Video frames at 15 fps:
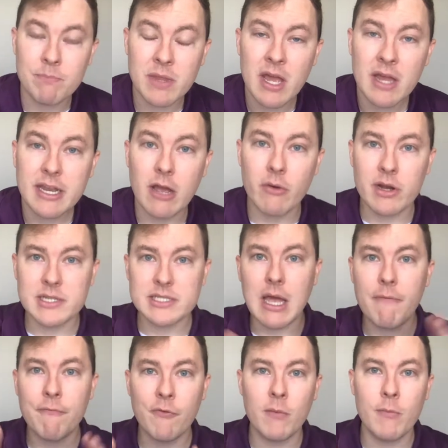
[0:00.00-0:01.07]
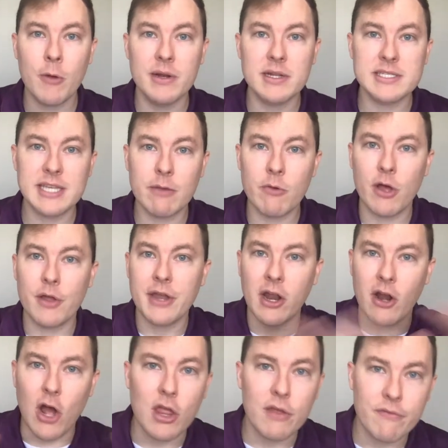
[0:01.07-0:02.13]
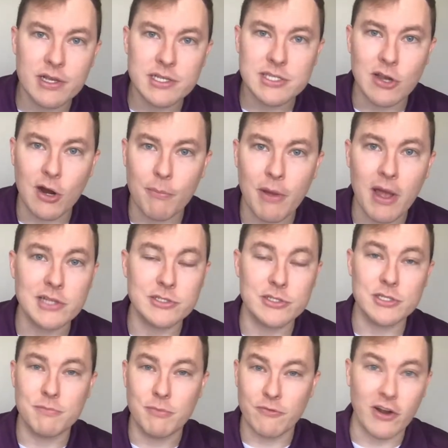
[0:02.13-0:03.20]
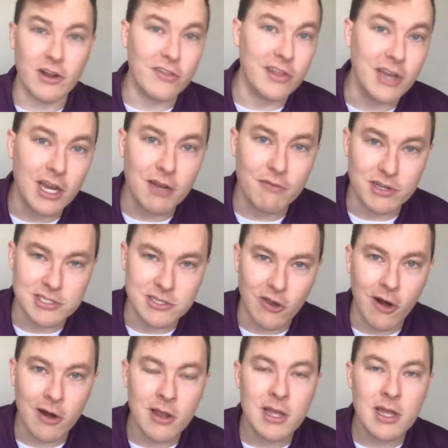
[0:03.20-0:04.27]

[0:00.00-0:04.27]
Now, I want to stop for a moment and say, well, not all of us are apostles, but frankly, none of us are.